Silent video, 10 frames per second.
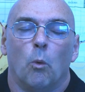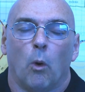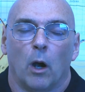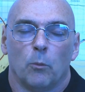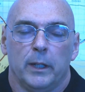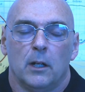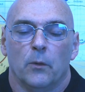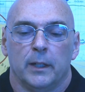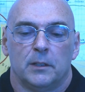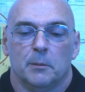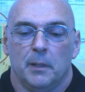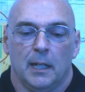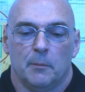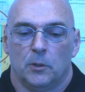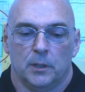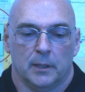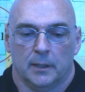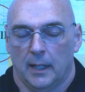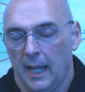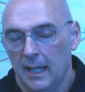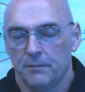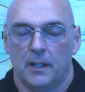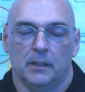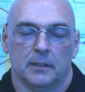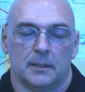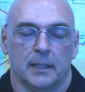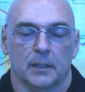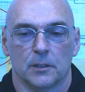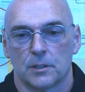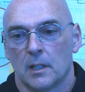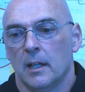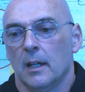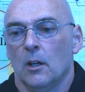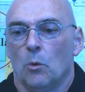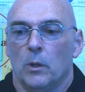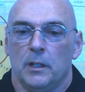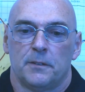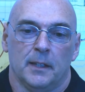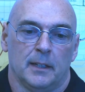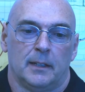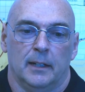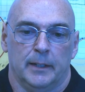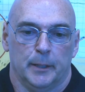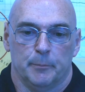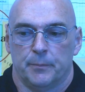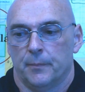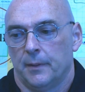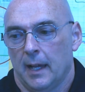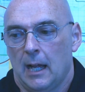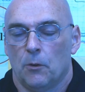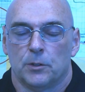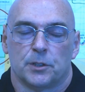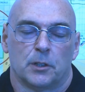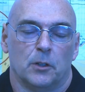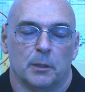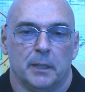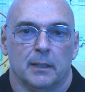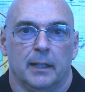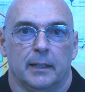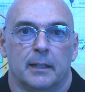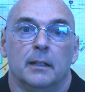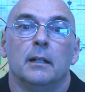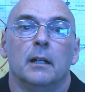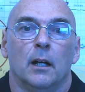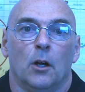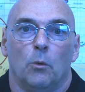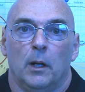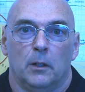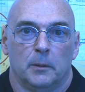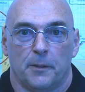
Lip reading: are we going to be able to have volunteers? What do you think the hours are going to be like? Well,